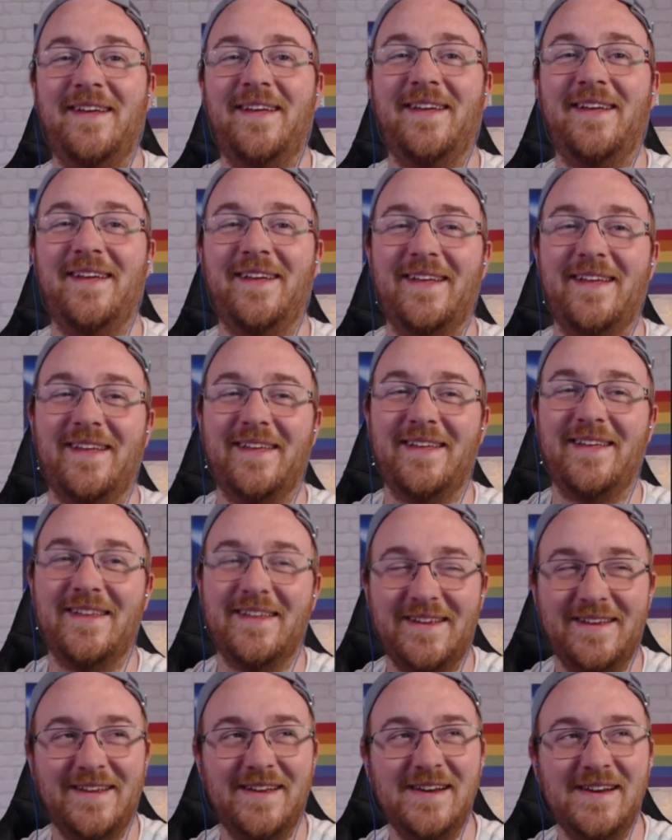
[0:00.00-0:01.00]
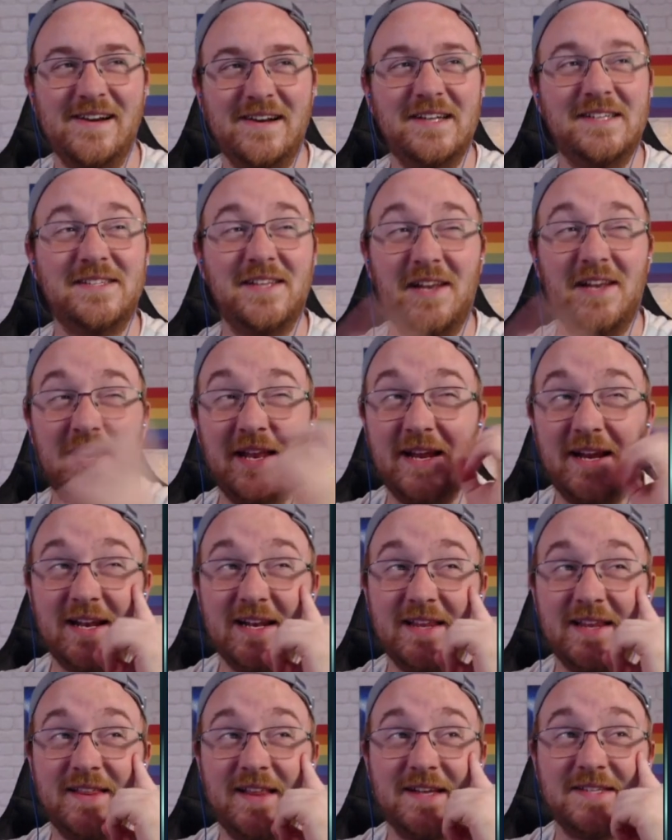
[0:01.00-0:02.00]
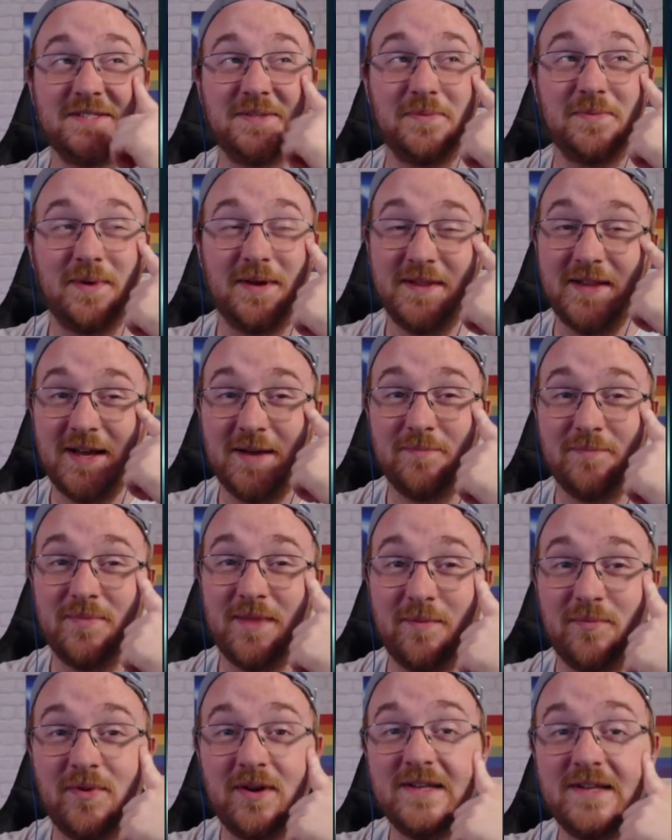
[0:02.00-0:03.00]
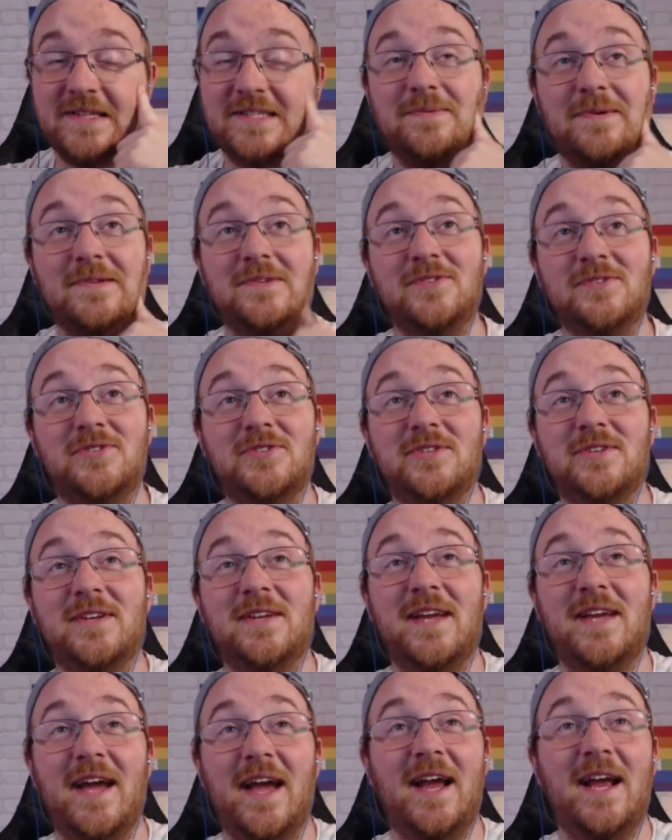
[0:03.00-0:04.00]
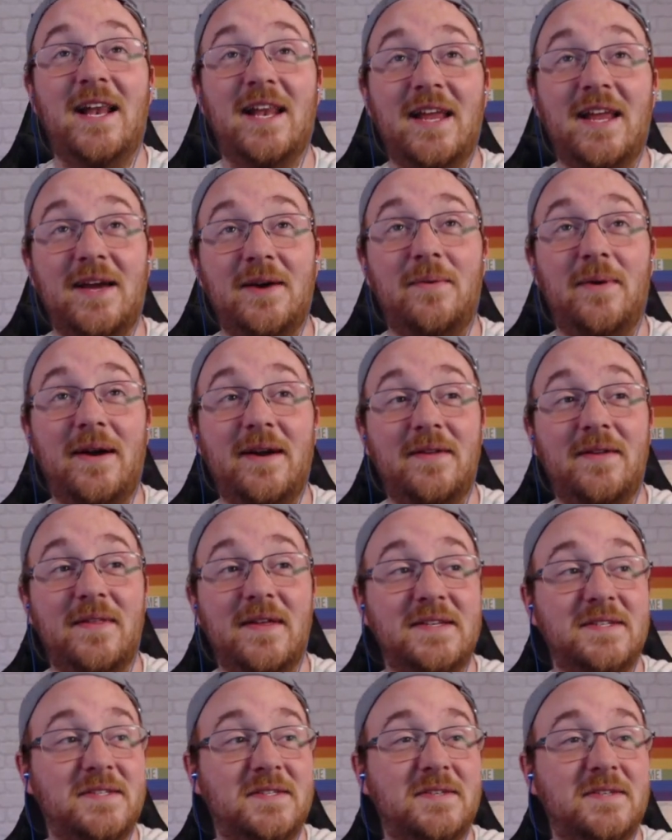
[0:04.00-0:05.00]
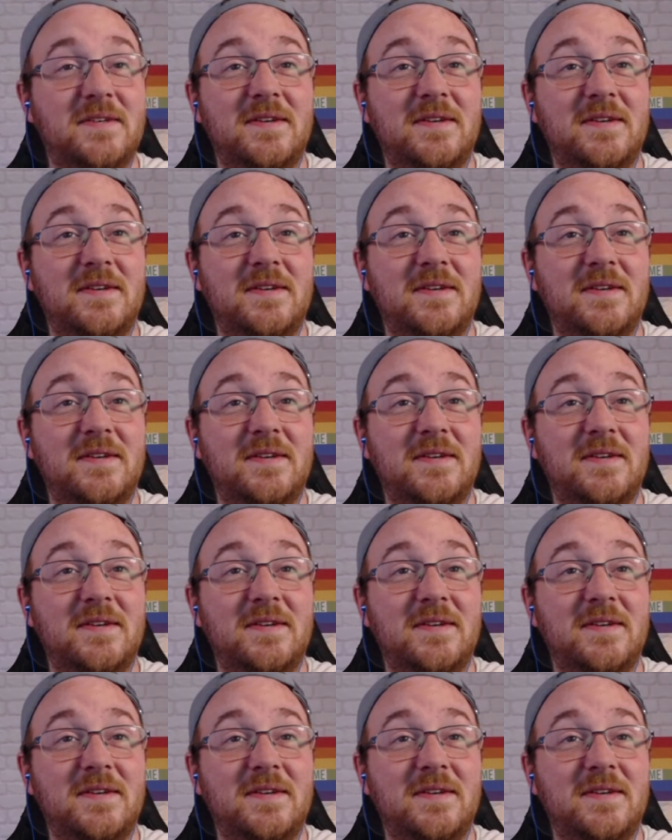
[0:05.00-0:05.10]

think there's a little inkling there somewhere in there, that brain sponge. You're inkling away at this.